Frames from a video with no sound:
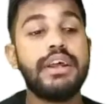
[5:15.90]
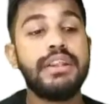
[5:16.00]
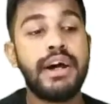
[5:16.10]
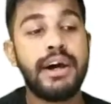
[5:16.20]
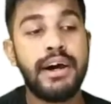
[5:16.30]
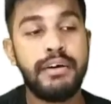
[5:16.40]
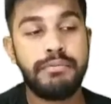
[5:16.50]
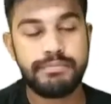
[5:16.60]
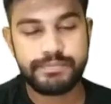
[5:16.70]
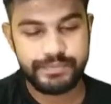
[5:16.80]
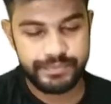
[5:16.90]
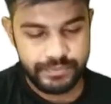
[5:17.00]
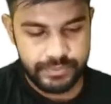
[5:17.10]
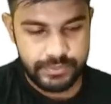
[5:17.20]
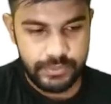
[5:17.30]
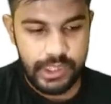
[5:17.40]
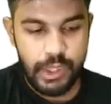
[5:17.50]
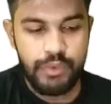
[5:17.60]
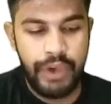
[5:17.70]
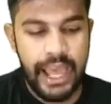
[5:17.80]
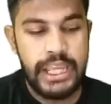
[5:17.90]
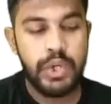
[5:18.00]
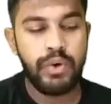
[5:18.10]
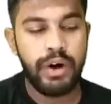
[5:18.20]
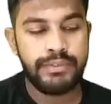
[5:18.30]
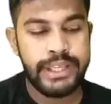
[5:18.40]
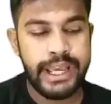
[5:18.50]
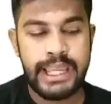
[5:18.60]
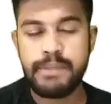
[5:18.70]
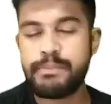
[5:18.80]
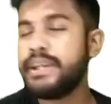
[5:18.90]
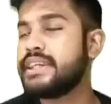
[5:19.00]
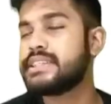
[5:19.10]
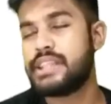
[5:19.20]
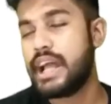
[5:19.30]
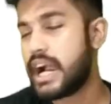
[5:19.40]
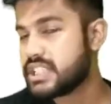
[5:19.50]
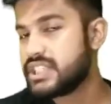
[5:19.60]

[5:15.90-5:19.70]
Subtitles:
the value of the element is large